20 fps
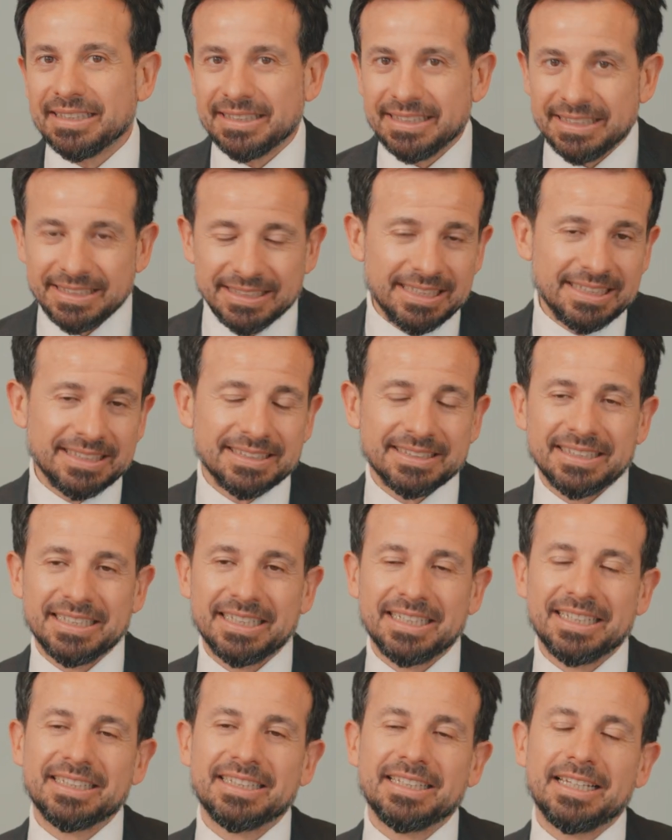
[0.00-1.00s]
This is
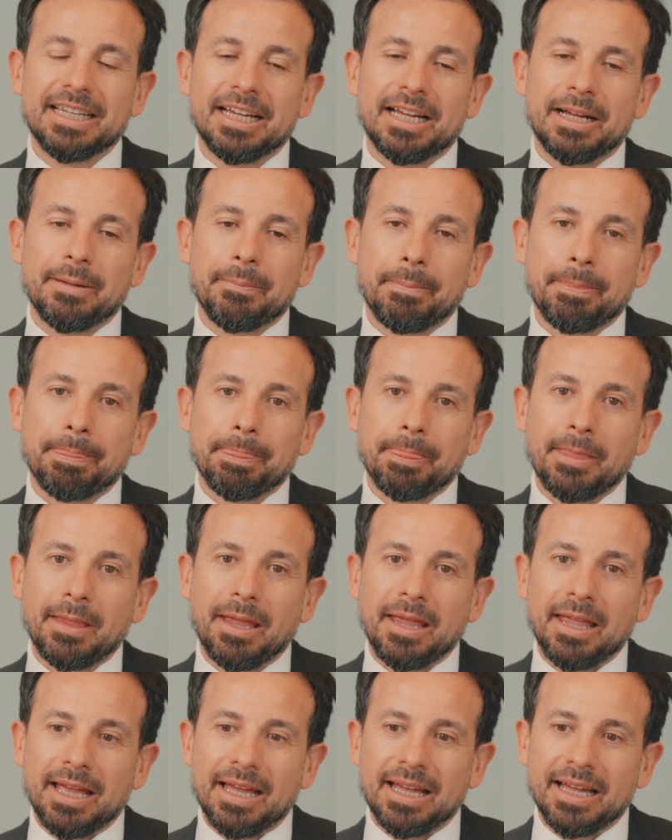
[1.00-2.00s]
the
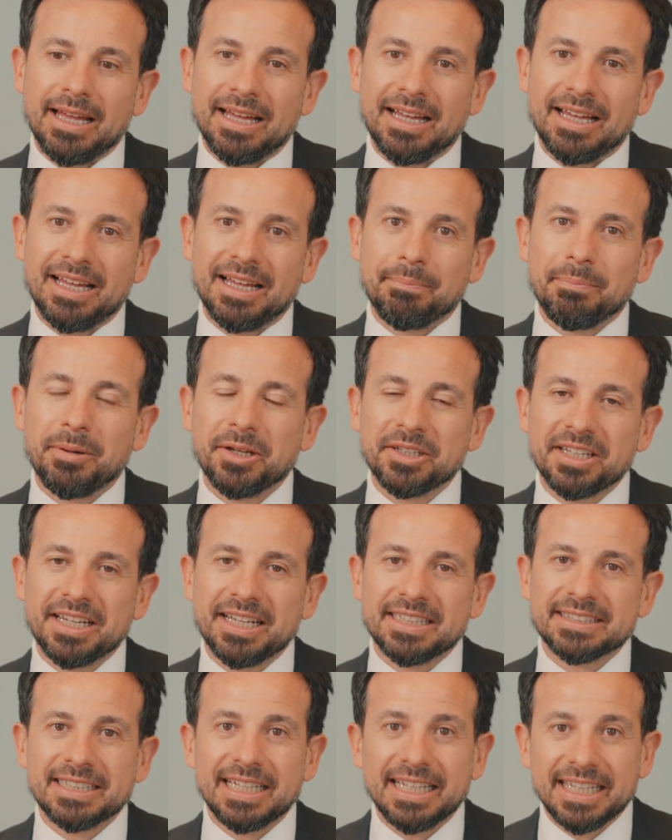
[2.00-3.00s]

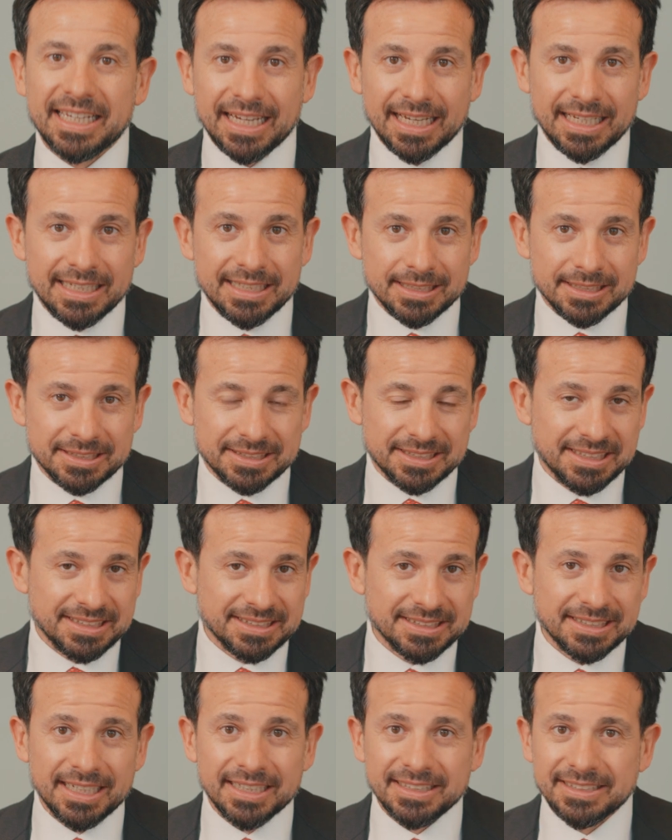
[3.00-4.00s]
podcast Legal Leaders
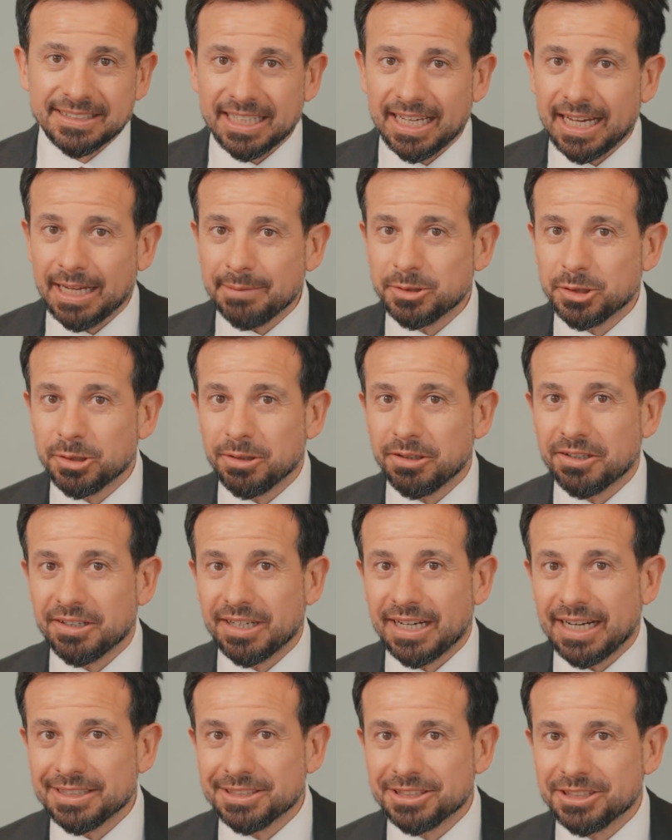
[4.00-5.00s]
Insights. I'm Giulio
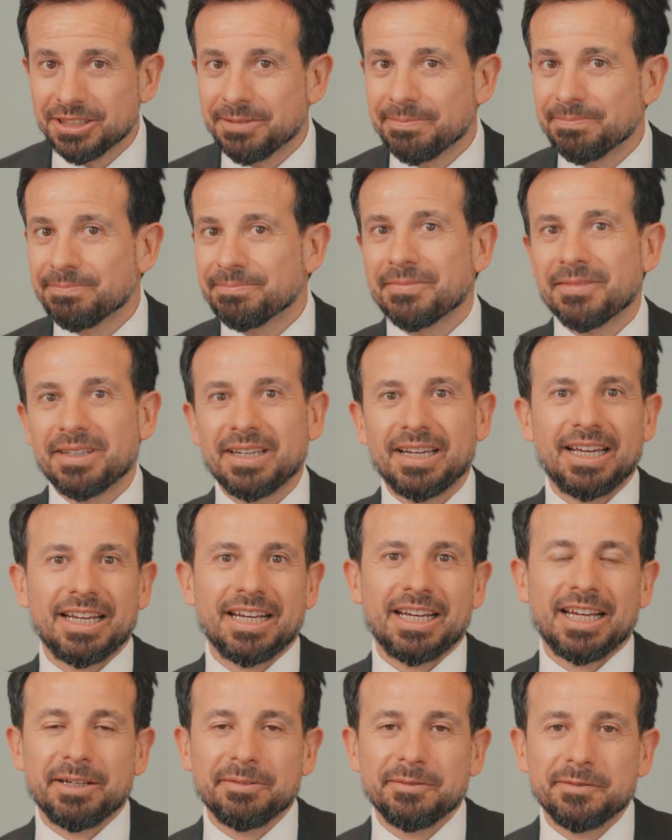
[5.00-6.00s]
Coraggio,
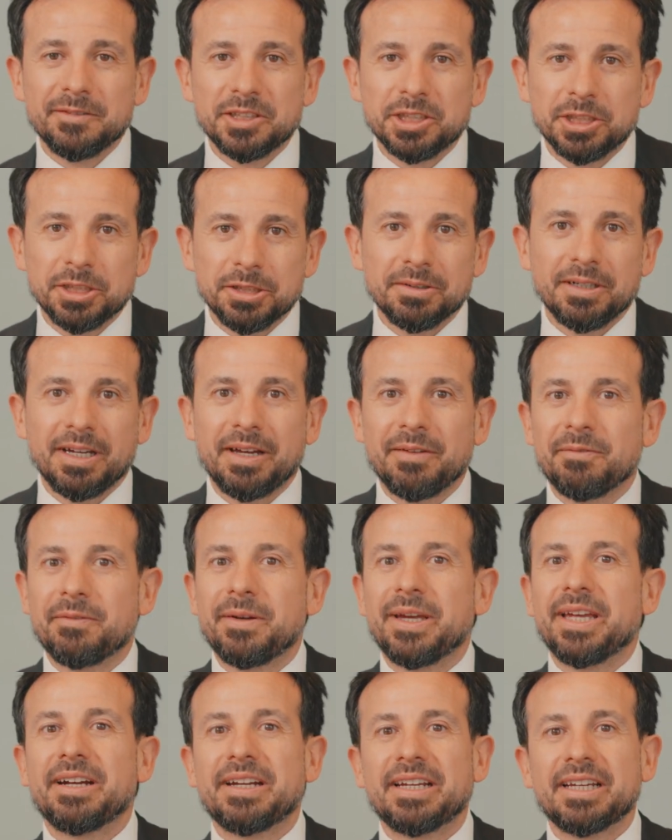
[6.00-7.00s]
and I wish you a
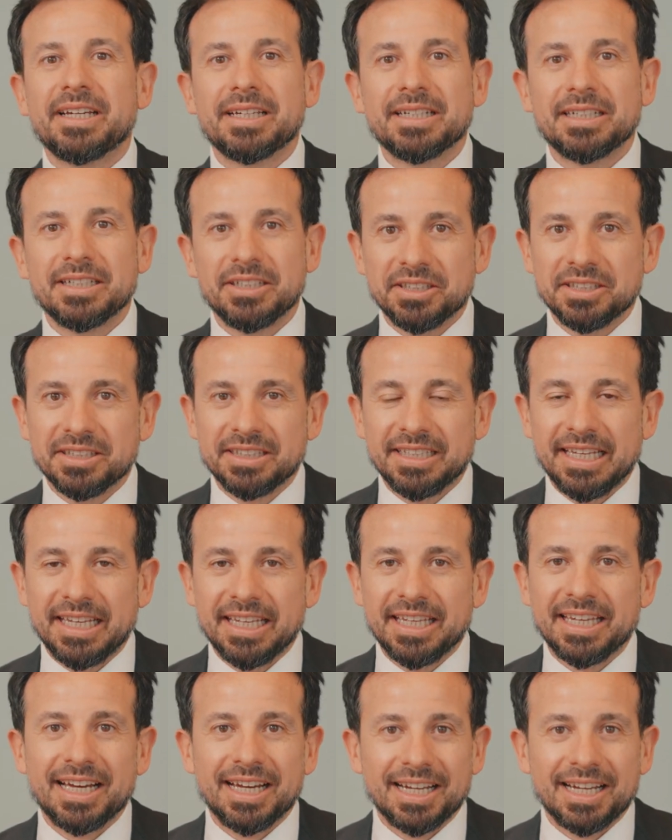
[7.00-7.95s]
very good day.